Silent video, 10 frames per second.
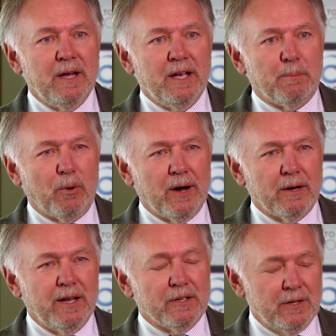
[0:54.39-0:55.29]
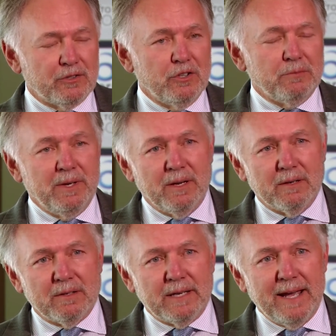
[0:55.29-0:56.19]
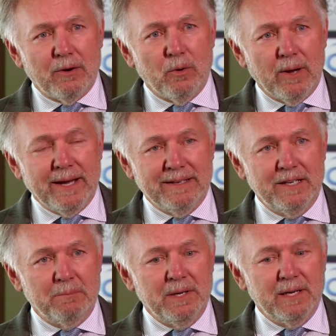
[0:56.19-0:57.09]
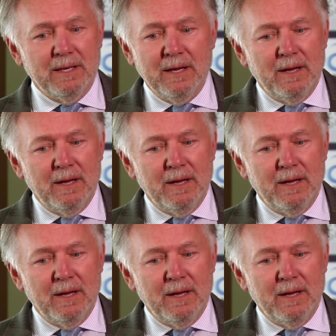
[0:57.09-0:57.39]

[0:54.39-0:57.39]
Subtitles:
in a category like DME,